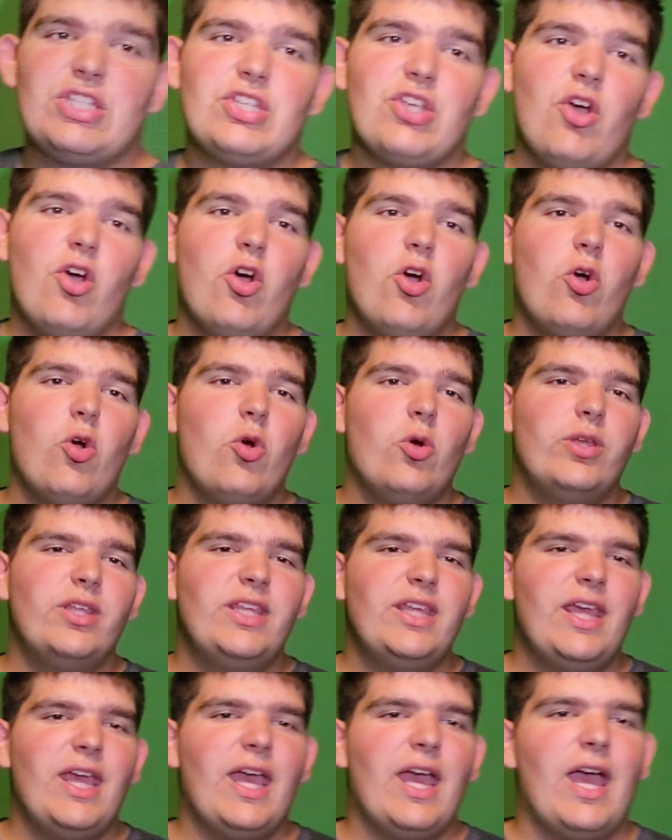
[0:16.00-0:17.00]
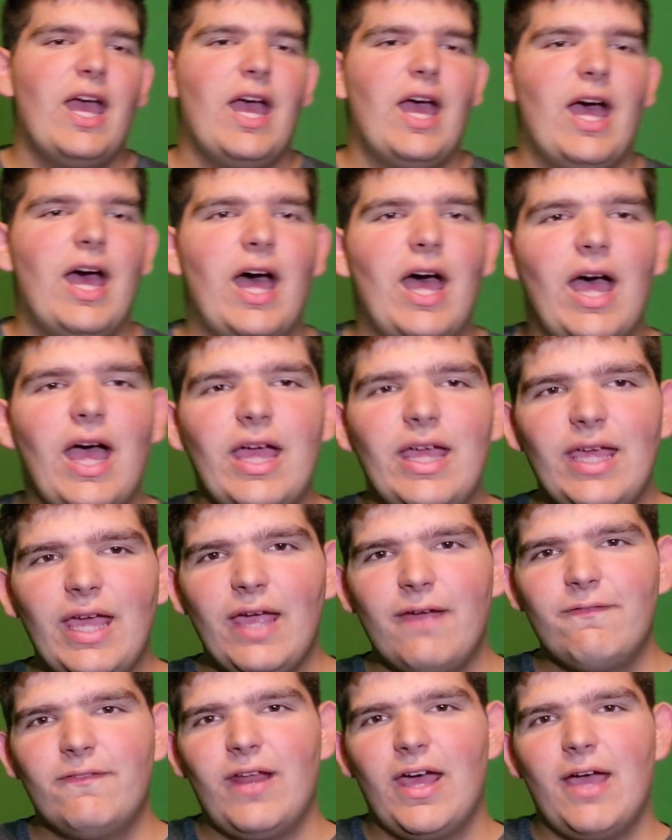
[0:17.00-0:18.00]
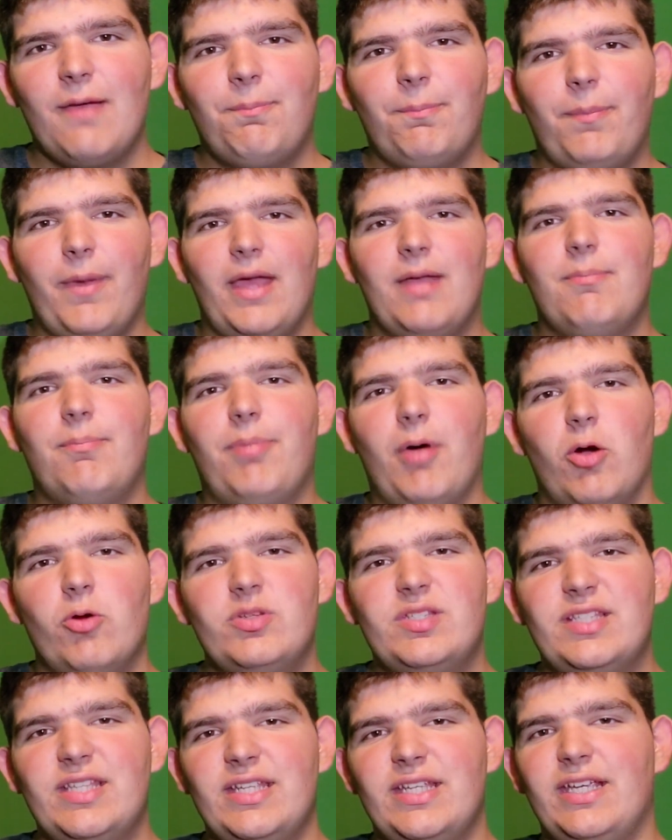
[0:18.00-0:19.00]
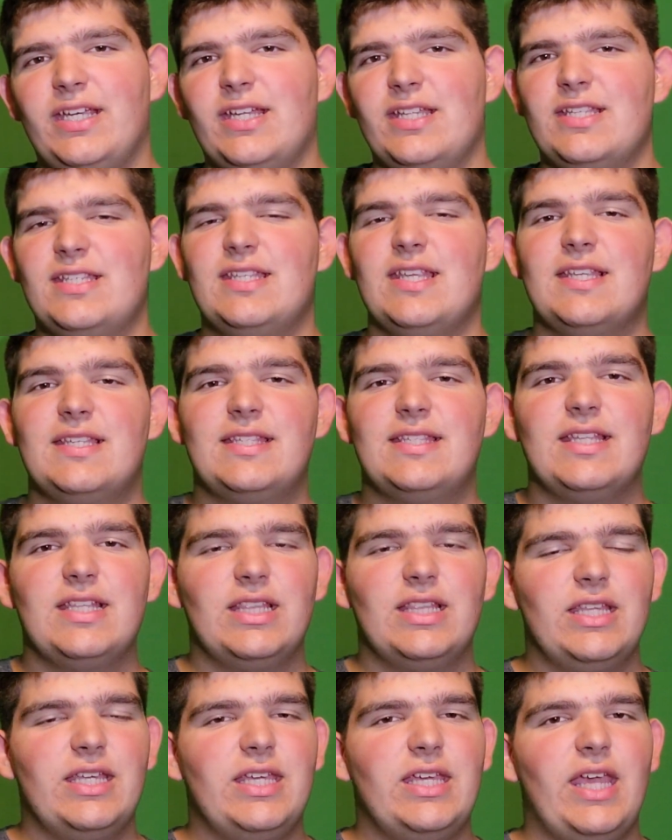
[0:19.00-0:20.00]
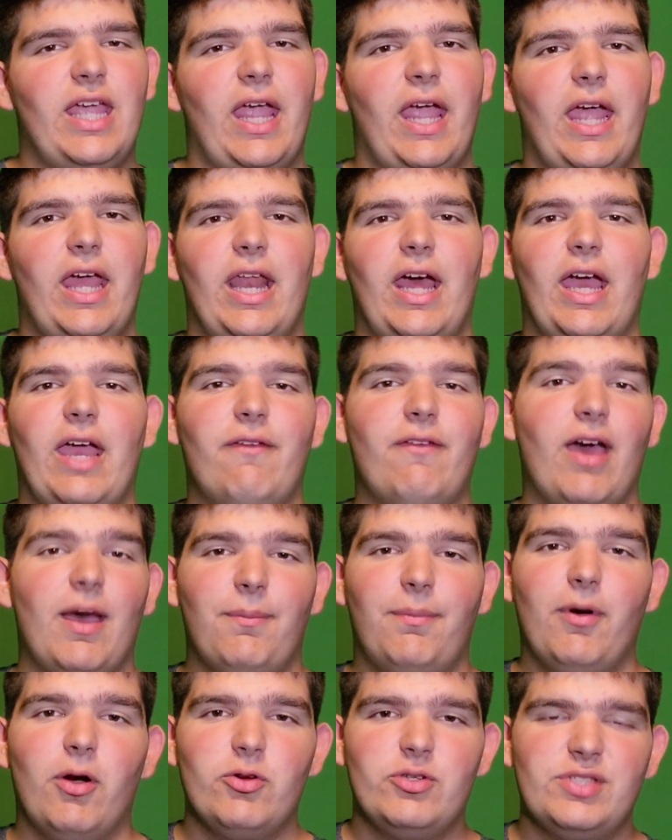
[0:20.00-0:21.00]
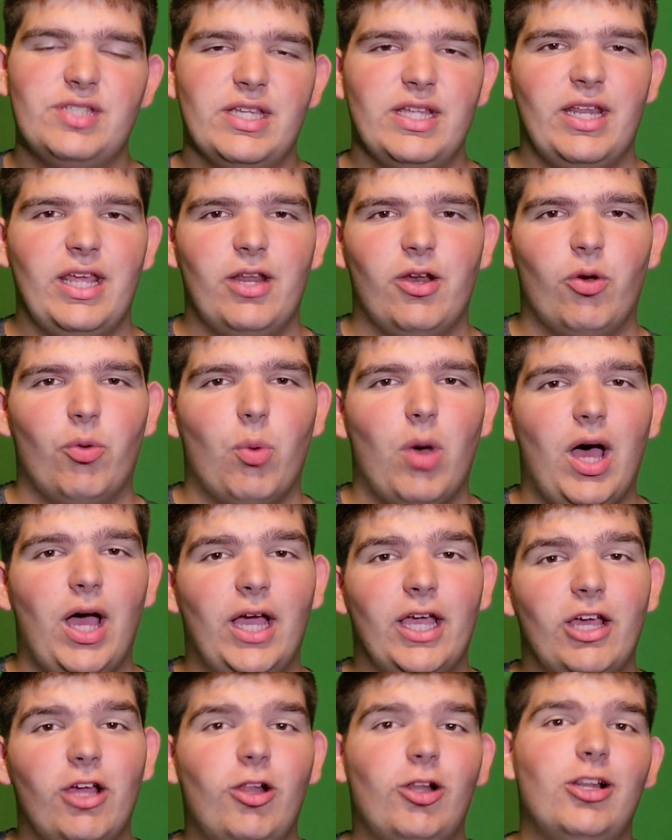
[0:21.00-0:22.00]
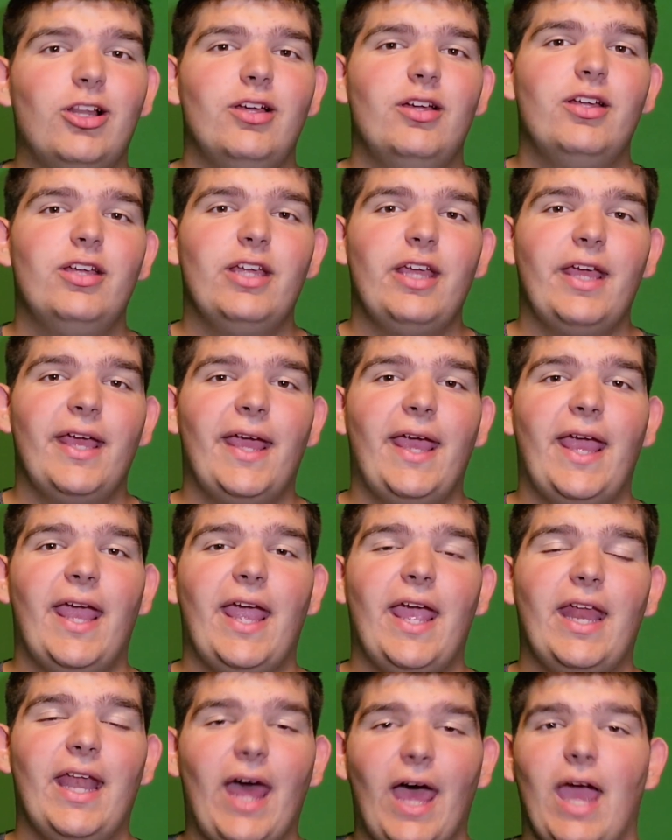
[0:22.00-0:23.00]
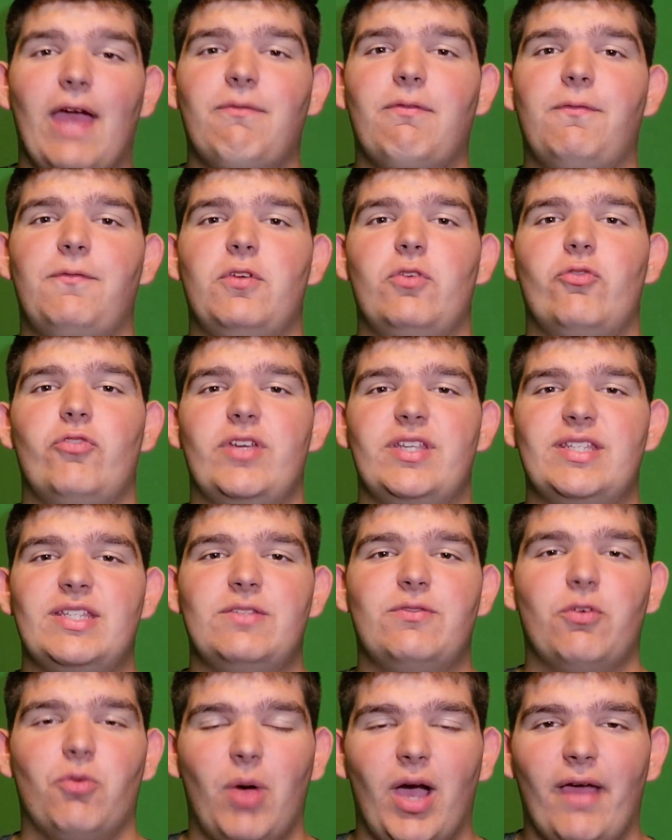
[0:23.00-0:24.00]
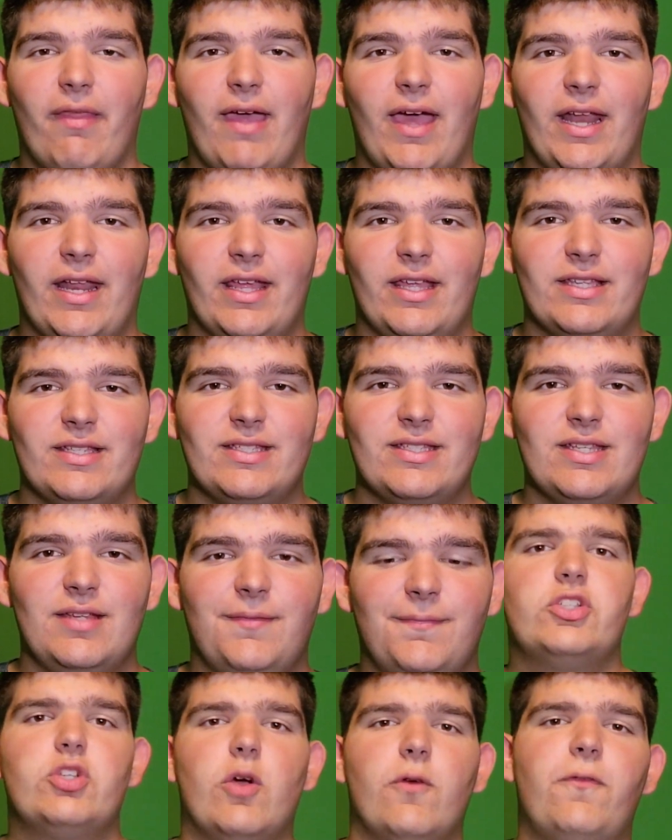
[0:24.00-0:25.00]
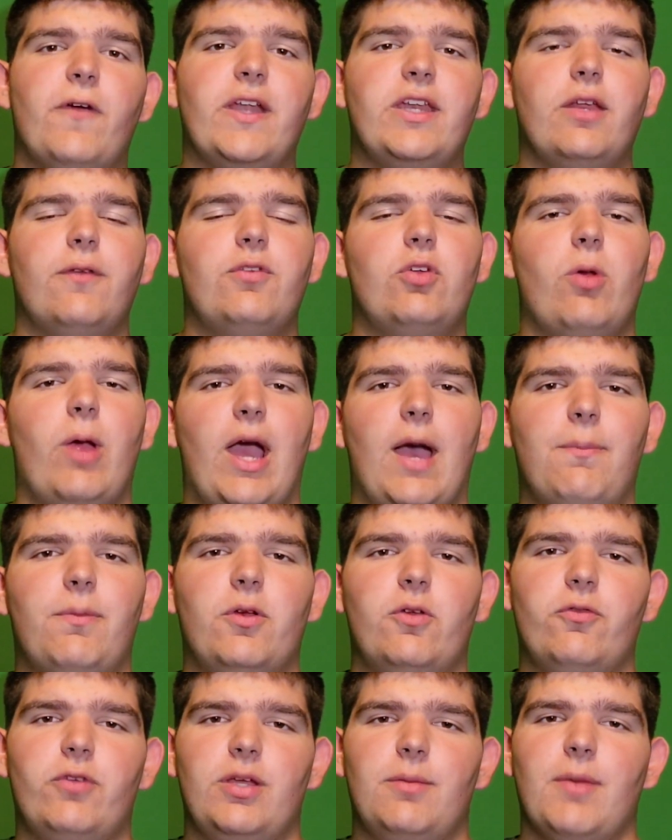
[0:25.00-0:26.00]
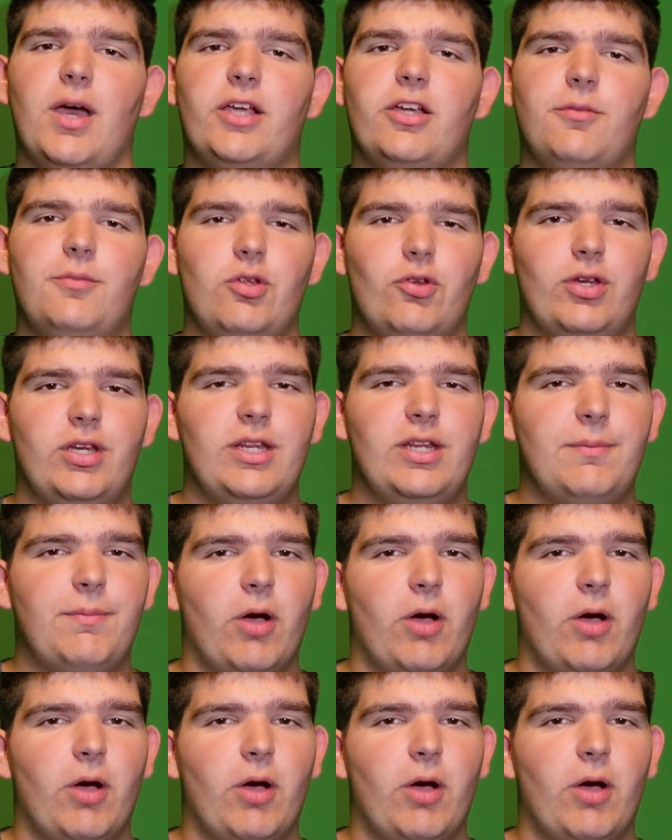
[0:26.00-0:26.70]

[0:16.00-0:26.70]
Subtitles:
So yeah, I have not been posting consistently and I have not posted in a while, and I have a few reasons for why that is. So if any of you happen to read my community